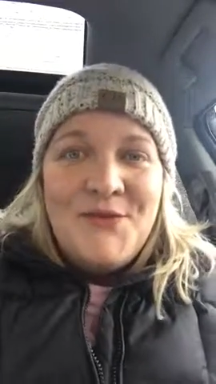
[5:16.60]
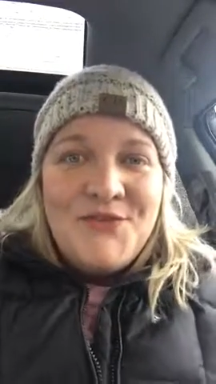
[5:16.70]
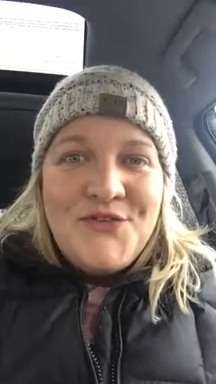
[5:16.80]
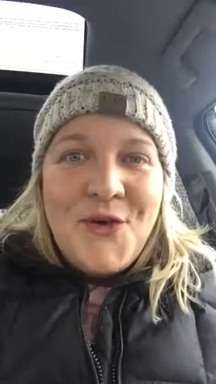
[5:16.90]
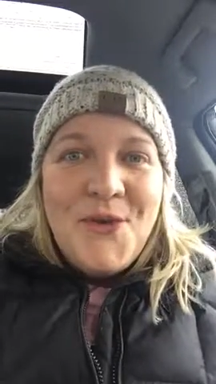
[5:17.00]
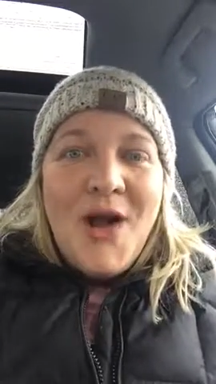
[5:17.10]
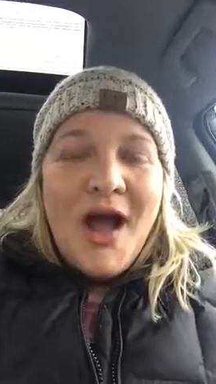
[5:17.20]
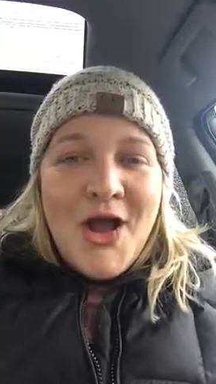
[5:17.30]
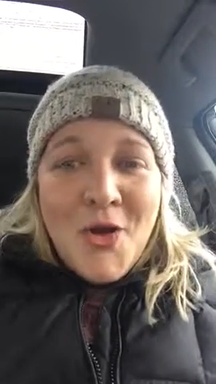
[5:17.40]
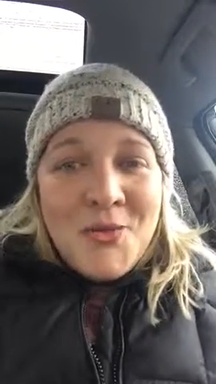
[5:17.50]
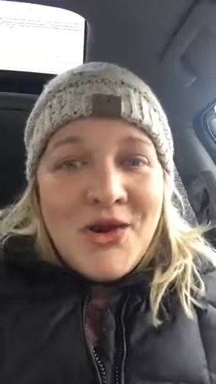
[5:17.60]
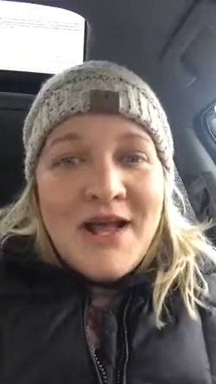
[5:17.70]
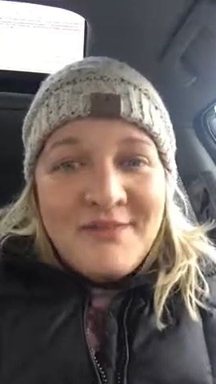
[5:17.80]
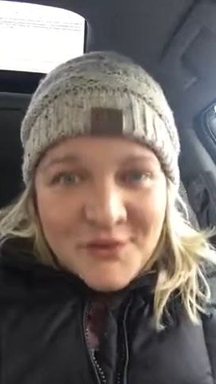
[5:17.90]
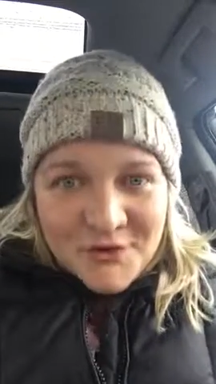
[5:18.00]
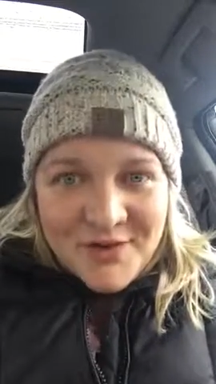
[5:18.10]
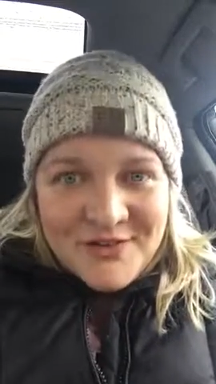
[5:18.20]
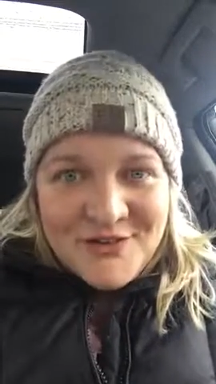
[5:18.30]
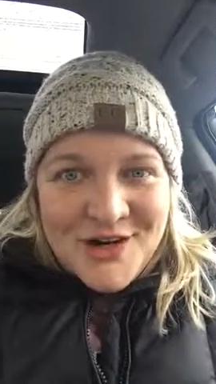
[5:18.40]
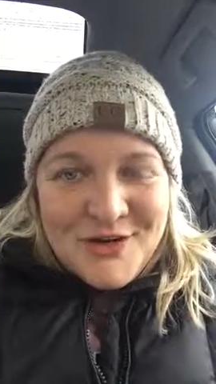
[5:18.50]
So I hope you're not too
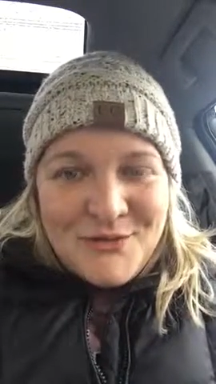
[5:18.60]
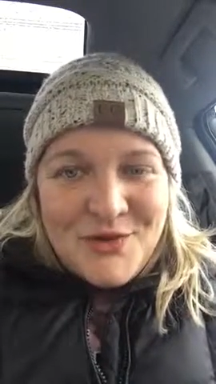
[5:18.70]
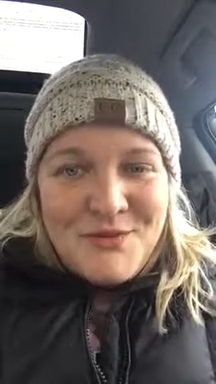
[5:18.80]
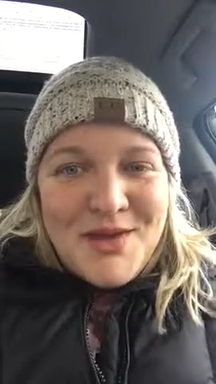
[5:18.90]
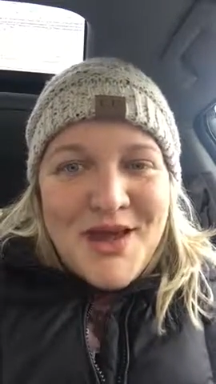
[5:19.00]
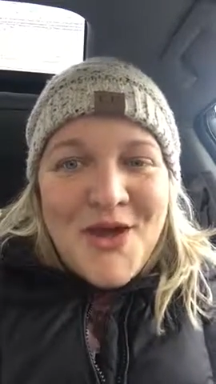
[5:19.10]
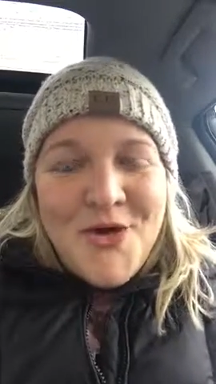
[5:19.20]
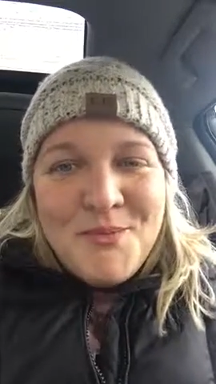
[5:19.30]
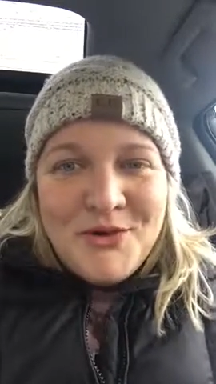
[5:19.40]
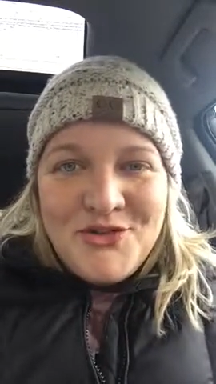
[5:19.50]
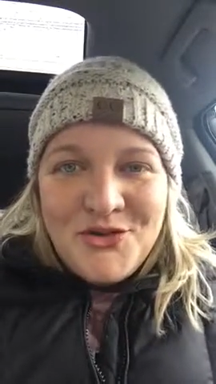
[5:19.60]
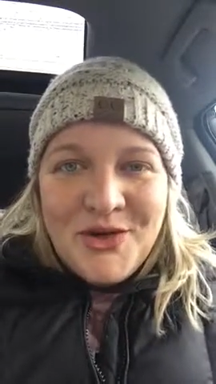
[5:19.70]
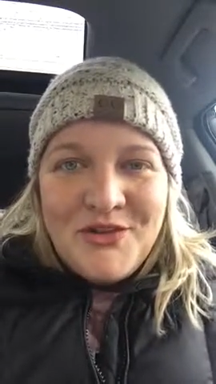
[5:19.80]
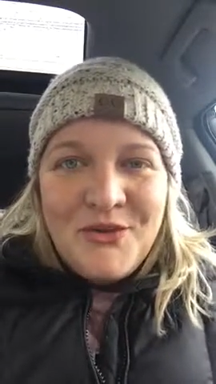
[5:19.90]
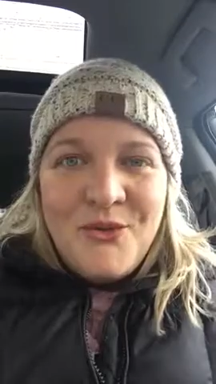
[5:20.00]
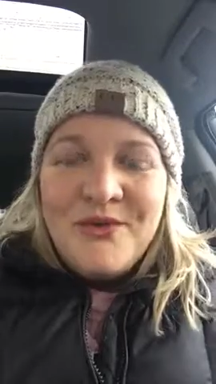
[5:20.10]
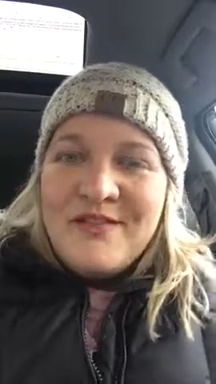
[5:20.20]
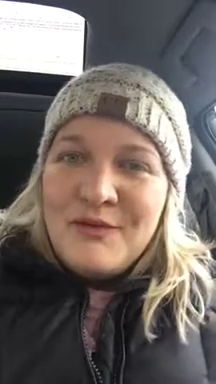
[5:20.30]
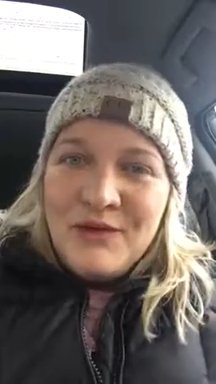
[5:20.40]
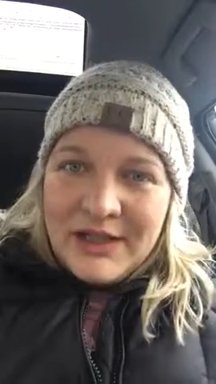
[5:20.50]
frustrated with me. I hope you're enjoying the
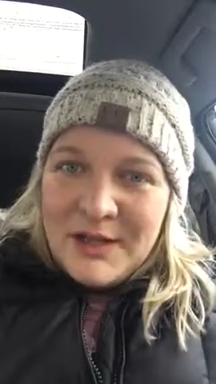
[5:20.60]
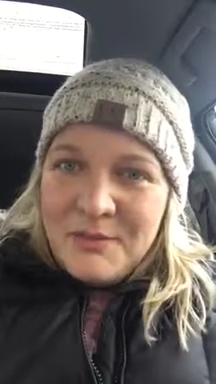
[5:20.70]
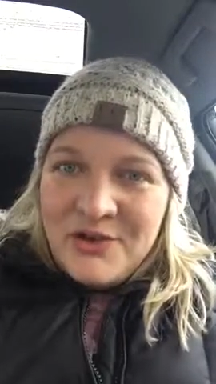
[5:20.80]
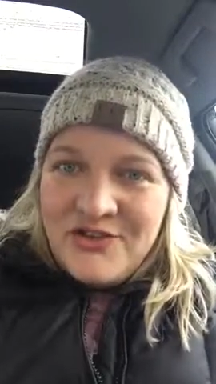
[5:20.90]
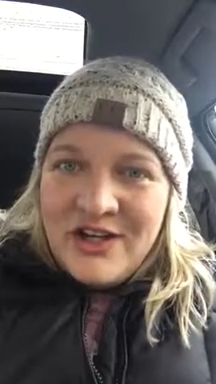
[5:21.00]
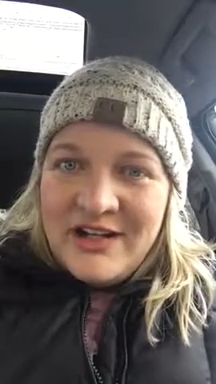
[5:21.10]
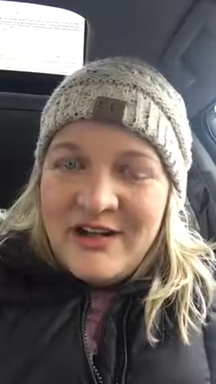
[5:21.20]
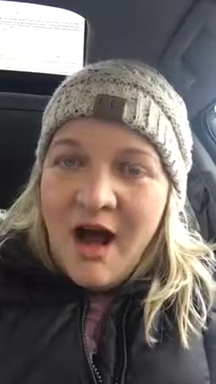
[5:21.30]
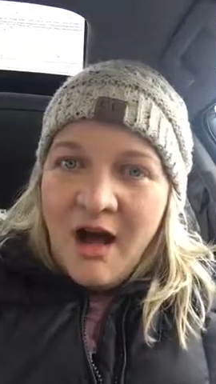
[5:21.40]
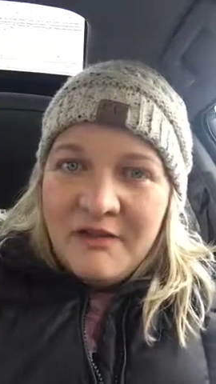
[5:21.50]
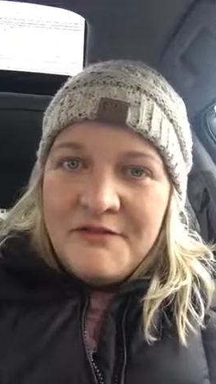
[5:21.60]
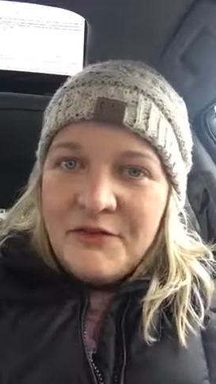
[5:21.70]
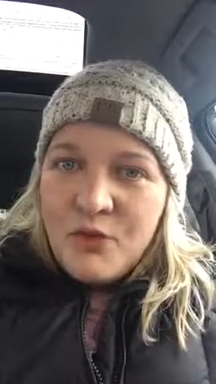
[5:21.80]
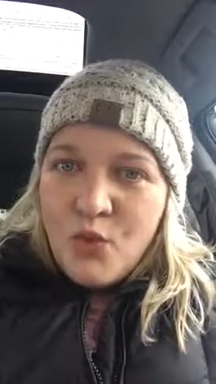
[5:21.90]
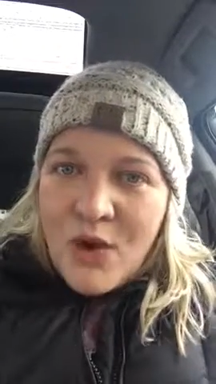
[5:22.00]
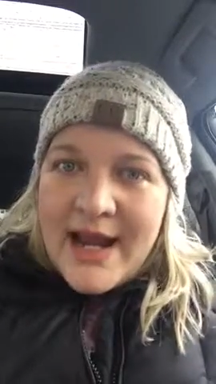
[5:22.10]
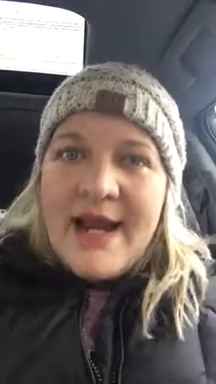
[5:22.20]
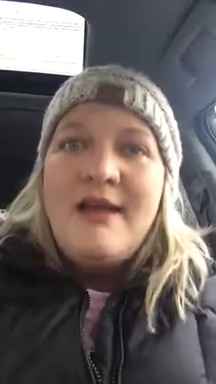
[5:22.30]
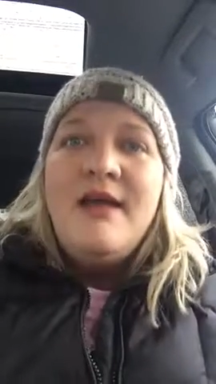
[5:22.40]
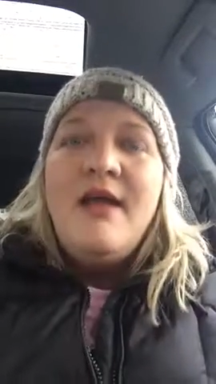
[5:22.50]
course. I really appreciated all of the
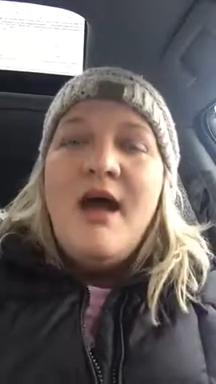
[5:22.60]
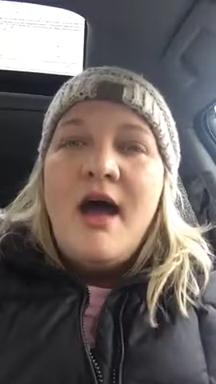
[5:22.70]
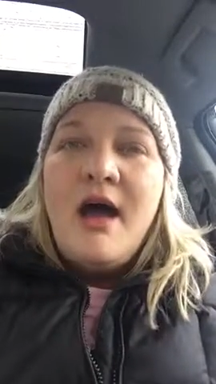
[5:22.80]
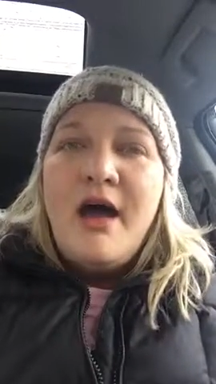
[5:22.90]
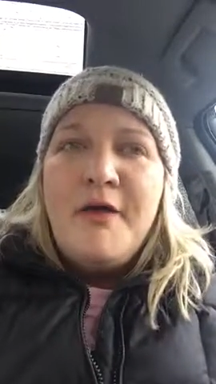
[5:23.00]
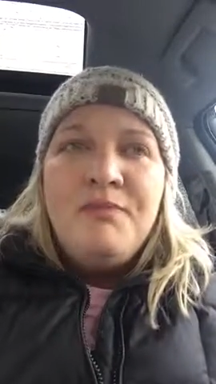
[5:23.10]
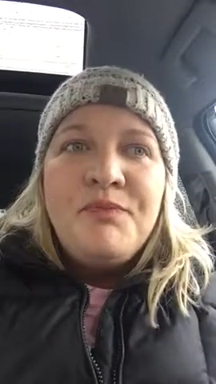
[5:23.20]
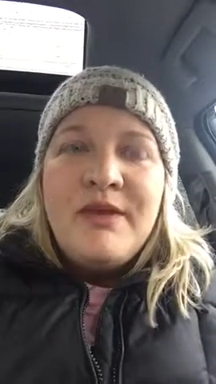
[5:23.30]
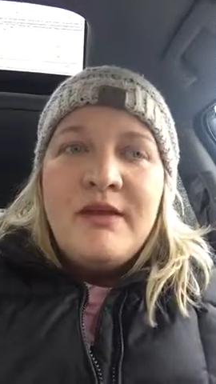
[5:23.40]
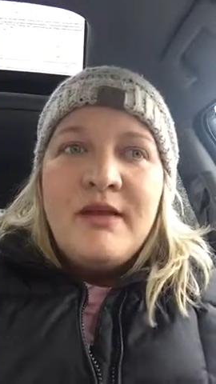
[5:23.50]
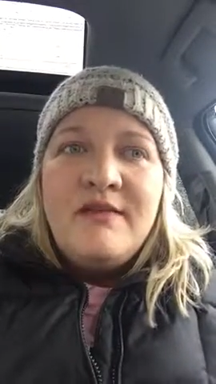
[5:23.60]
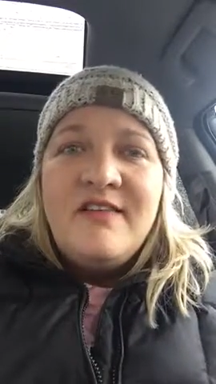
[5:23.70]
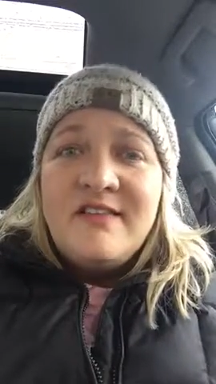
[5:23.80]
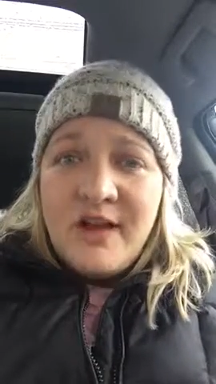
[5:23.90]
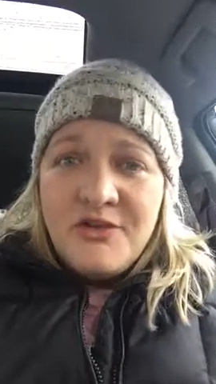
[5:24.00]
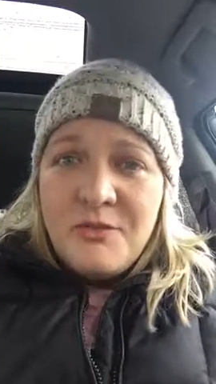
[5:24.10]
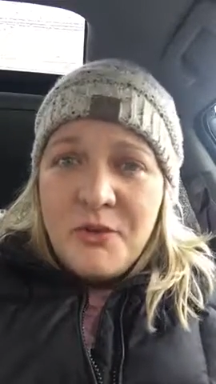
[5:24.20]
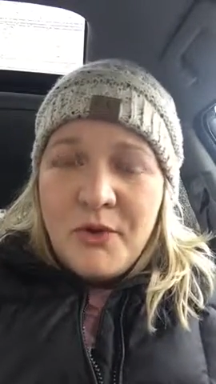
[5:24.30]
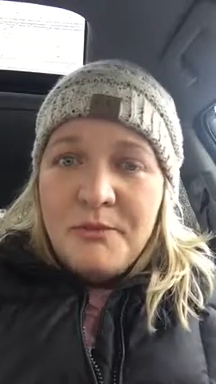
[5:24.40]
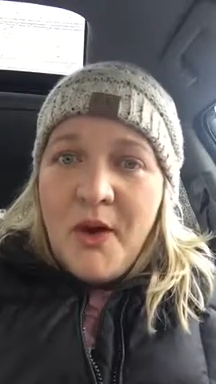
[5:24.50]
great discussion
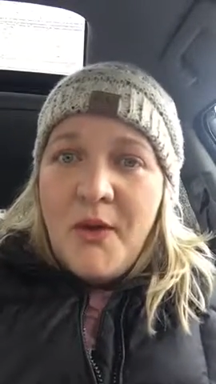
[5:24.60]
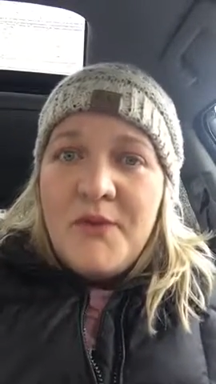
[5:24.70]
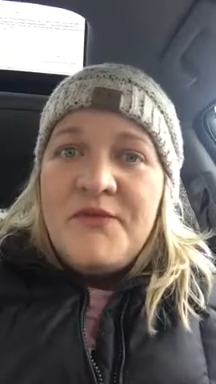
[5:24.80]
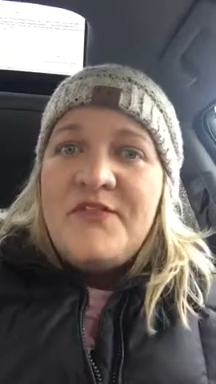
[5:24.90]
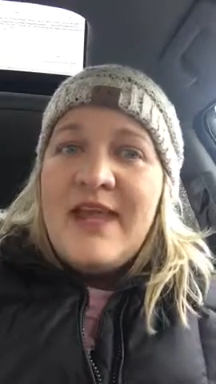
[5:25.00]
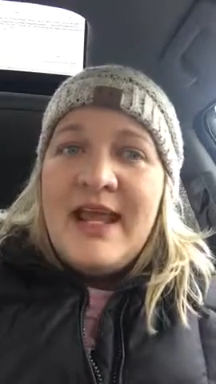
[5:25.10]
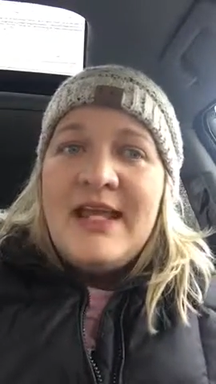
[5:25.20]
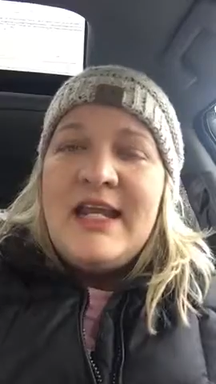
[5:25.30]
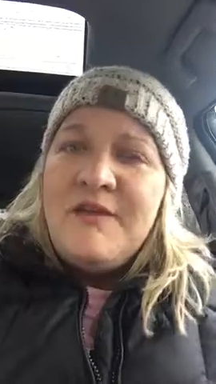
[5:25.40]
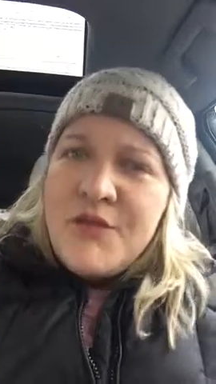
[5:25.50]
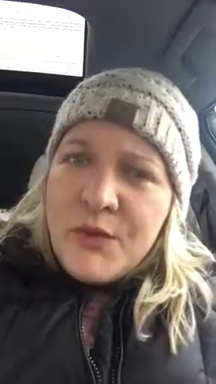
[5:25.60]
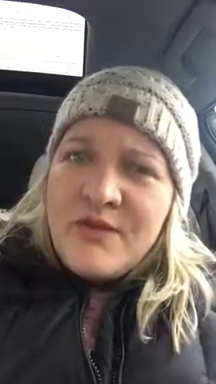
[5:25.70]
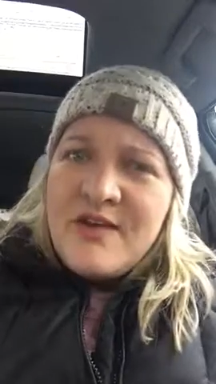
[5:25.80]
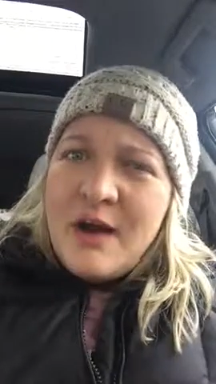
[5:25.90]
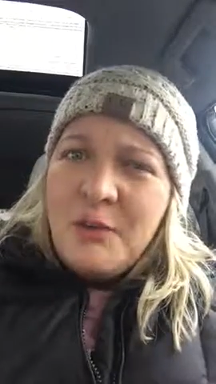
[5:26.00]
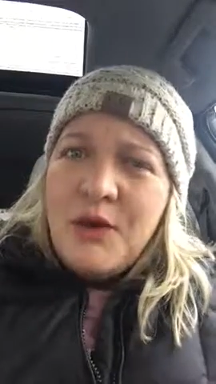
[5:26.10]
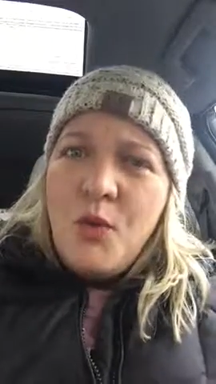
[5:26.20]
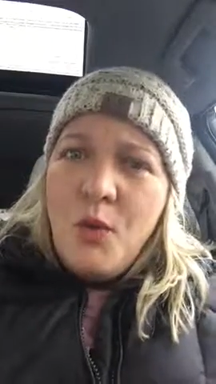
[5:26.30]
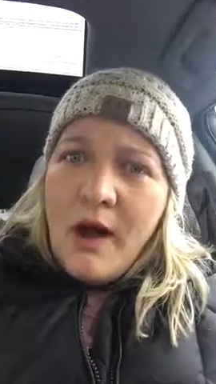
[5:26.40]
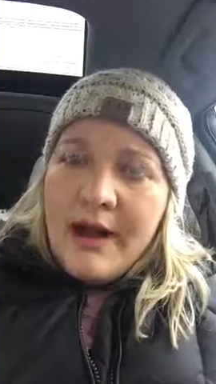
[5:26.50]
board posts, and even though it's not
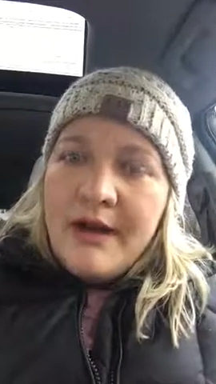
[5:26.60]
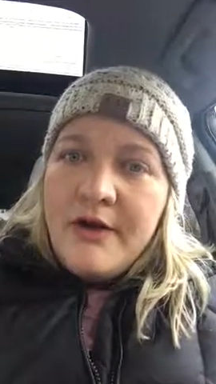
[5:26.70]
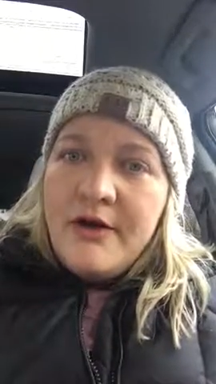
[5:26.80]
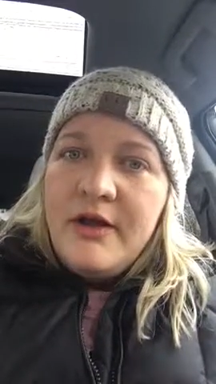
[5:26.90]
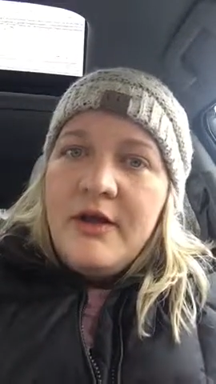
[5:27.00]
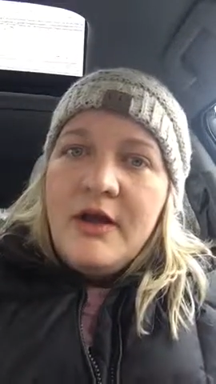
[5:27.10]
required